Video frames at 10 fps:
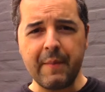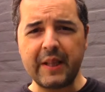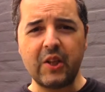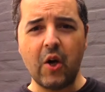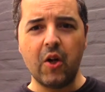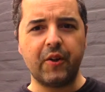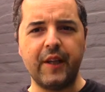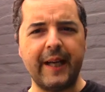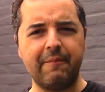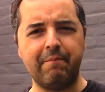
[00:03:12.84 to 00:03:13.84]
but
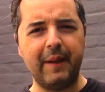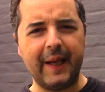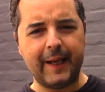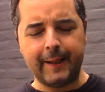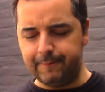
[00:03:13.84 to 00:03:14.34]
not that big,